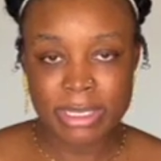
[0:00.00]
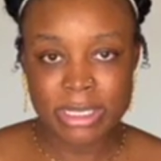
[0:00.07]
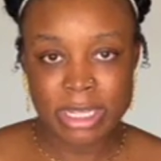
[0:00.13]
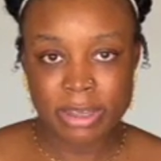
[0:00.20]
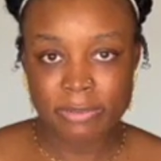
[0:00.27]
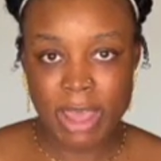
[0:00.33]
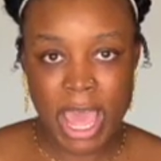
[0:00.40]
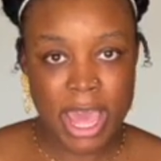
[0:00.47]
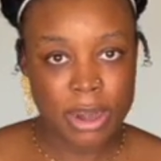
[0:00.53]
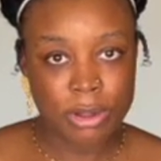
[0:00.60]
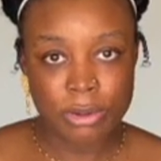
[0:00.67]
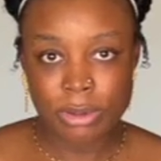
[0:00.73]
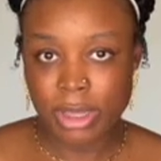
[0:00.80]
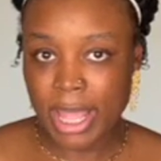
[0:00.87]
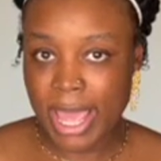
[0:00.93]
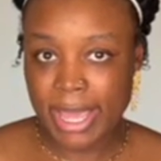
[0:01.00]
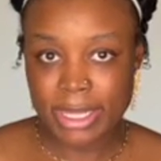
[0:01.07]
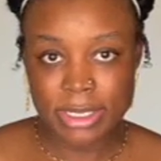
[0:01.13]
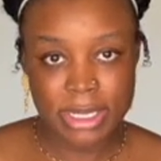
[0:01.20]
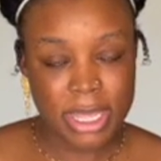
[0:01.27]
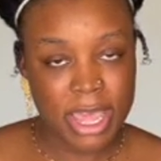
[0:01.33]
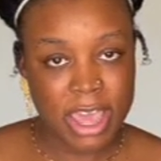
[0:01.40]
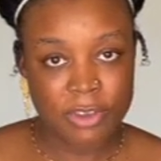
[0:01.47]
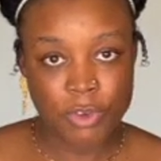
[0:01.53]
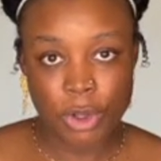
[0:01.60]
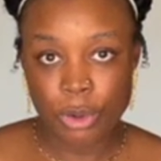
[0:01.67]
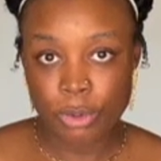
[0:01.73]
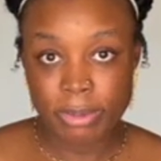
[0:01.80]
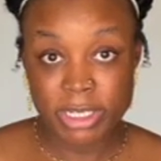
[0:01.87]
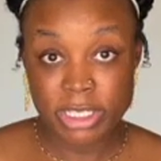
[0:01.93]
stuff. I don't like to have a
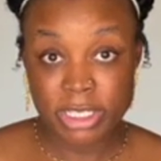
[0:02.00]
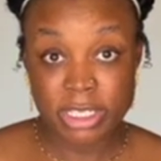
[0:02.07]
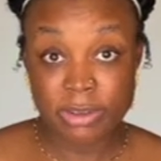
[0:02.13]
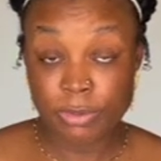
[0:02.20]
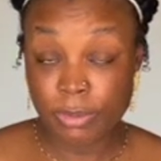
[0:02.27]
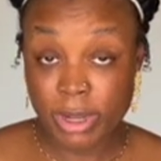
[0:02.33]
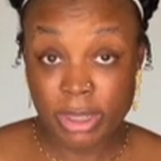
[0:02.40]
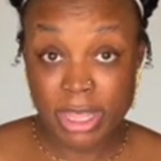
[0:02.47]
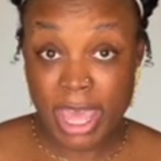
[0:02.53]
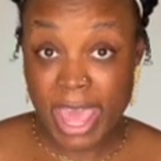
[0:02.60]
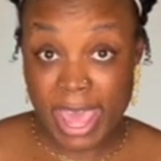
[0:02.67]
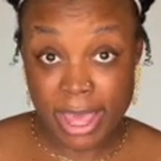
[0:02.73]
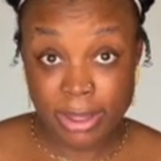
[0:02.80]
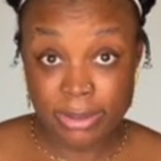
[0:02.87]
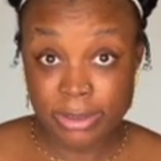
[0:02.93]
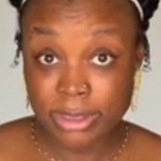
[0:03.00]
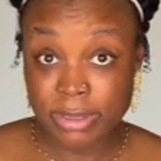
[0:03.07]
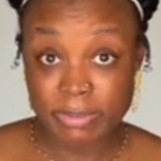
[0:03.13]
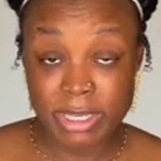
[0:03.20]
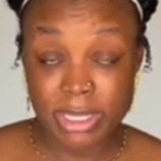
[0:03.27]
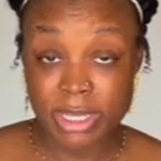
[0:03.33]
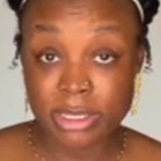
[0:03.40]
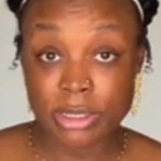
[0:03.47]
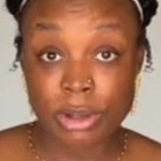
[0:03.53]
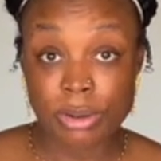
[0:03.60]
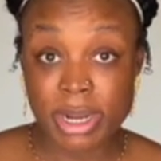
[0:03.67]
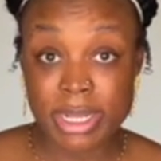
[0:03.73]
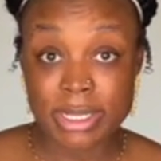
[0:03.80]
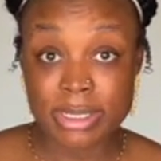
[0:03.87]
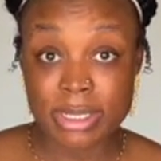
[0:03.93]
whole bunch of stuff around the house. To me, that's
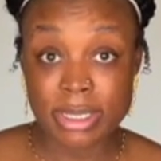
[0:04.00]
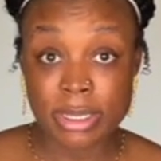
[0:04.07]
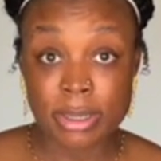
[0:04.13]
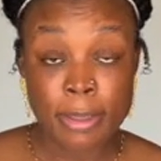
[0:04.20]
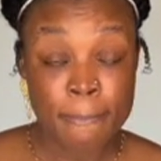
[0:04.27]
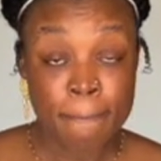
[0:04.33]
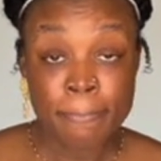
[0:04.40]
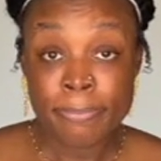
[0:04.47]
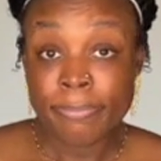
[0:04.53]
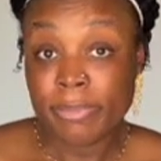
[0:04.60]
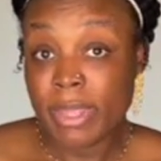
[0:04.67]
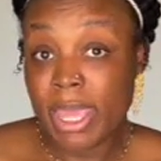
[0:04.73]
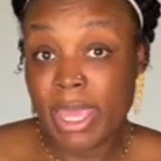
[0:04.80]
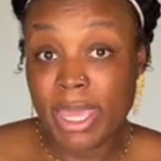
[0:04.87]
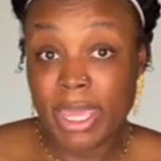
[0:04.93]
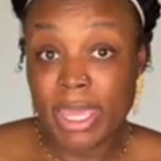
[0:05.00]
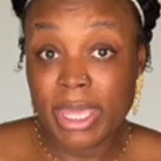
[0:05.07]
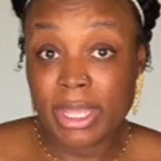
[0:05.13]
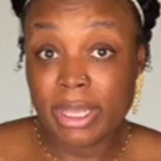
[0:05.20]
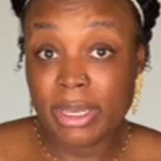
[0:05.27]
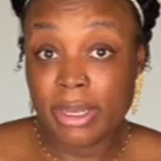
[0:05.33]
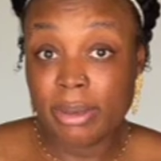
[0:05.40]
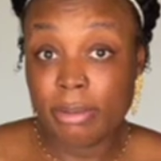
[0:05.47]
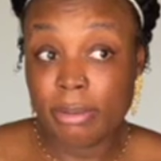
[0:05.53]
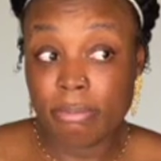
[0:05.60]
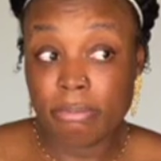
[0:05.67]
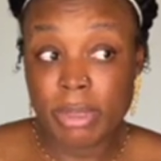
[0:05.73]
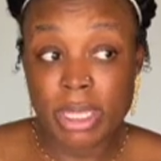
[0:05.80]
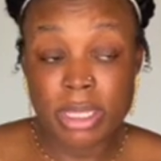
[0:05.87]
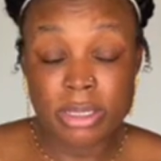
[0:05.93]
crazy. And
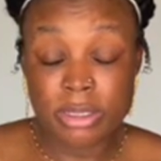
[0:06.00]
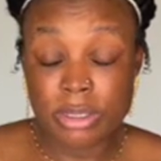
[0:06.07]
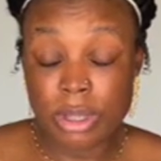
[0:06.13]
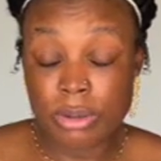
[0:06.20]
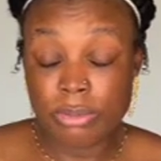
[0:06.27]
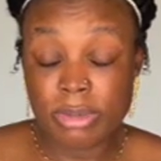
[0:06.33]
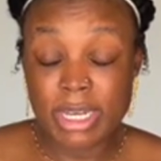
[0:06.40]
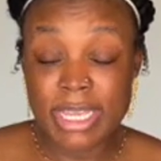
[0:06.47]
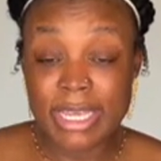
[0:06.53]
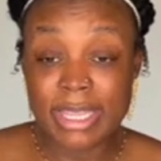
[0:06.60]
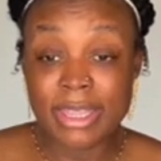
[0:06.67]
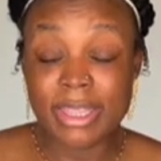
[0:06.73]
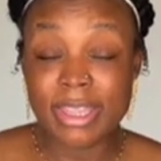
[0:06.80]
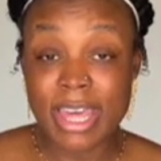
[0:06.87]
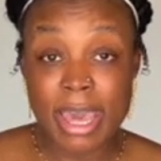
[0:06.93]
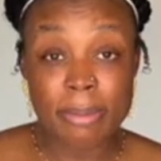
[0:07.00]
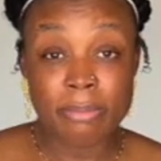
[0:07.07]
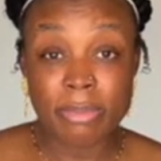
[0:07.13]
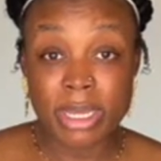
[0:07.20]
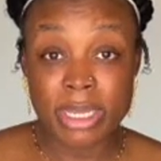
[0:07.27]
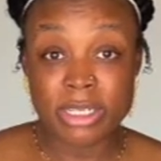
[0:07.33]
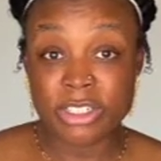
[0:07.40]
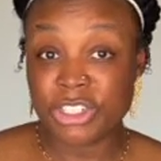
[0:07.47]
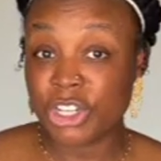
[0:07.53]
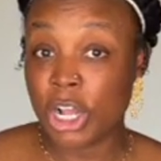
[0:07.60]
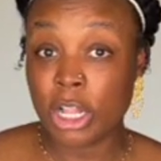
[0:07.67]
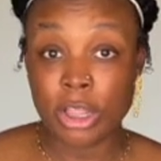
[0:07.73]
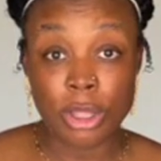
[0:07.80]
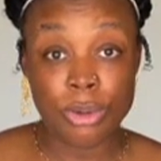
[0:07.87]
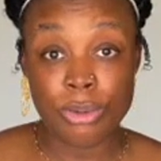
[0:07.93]
kids don't need that much
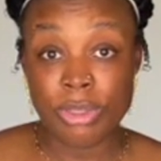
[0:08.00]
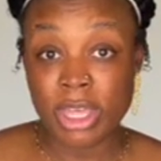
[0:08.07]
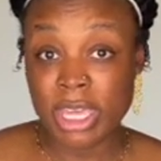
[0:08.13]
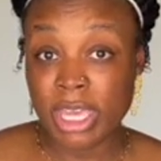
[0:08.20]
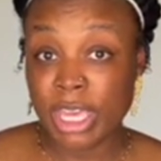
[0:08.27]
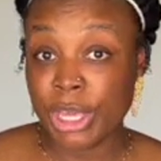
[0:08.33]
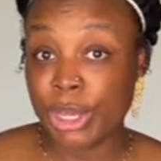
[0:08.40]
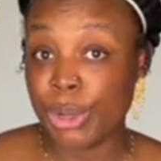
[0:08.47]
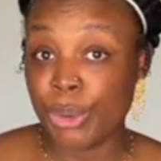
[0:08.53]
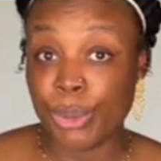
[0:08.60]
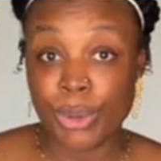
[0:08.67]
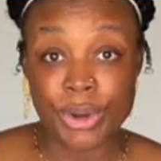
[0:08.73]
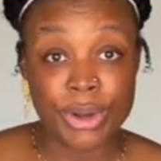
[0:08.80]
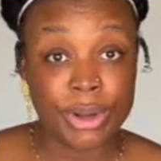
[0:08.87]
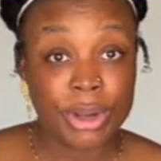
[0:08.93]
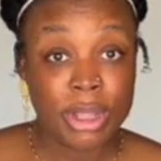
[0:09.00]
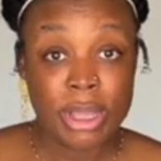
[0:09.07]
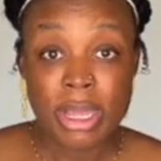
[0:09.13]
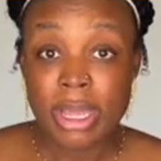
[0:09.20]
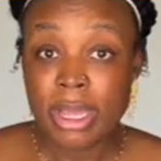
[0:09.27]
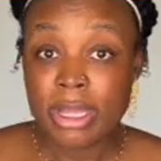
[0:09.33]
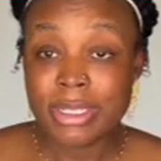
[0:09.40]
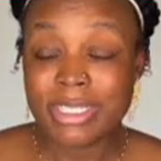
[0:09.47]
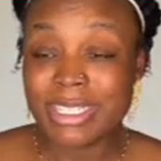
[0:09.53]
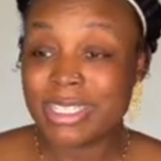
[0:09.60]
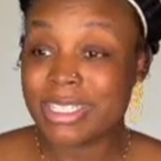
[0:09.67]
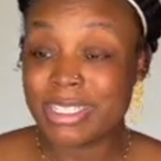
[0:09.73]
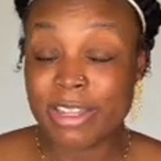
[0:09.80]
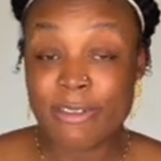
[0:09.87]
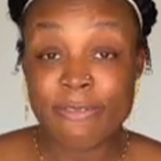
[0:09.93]
clothing or
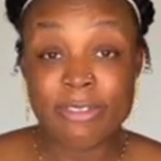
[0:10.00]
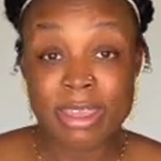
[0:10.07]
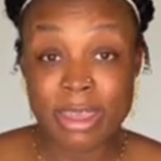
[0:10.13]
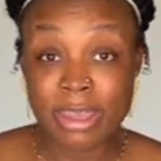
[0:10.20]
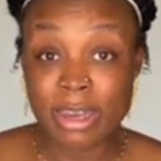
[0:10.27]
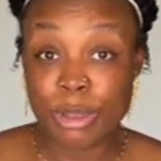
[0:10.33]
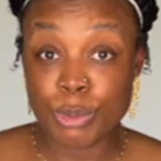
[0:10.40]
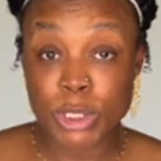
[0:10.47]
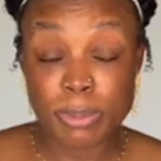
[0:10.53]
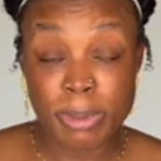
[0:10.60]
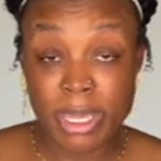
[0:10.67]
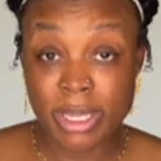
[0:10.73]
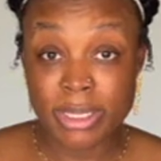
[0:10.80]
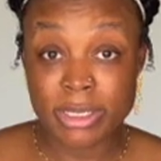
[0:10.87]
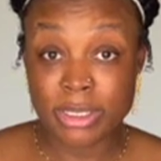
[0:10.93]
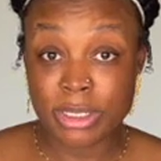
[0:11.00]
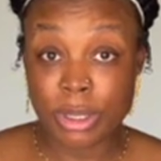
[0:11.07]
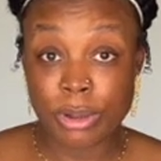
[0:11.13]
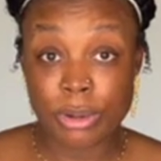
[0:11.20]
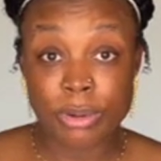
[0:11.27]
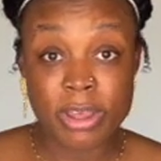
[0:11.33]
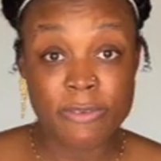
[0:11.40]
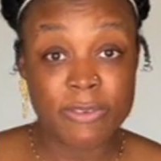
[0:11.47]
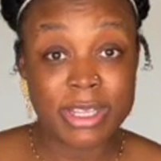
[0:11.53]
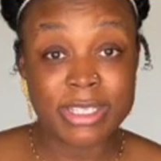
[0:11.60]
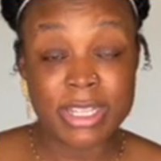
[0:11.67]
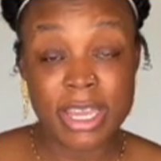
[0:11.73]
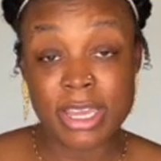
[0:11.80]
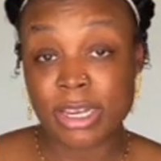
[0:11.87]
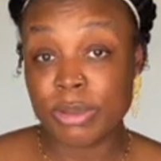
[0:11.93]
just stuff taking up space. So if it's
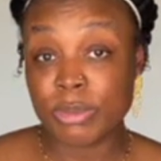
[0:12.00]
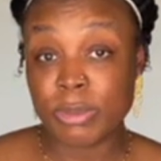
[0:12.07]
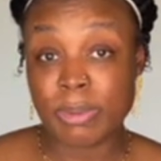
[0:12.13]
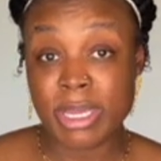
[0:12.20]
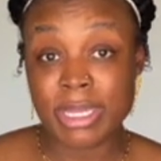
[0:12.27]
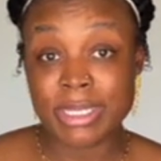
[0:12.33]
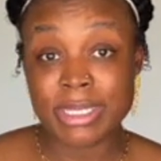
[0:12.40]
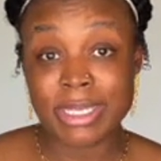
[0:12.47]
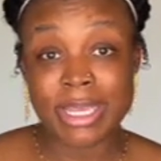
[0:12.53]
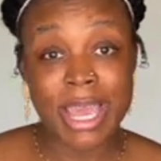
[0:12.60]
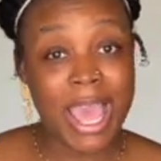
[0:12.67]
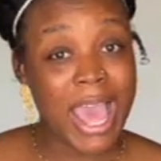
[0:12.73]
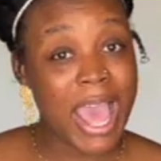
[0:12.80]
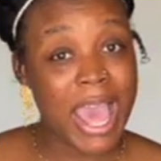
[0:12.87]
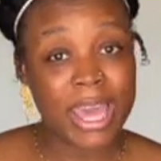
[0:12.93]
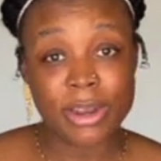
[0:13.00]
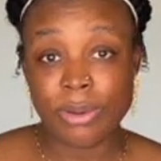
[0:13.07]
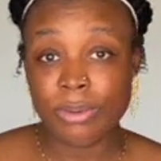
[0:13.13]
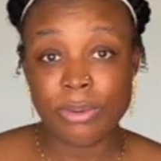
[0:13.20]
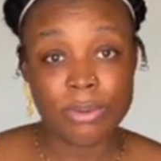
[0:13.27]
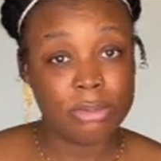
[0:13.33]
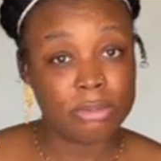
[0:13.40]
taking up space, I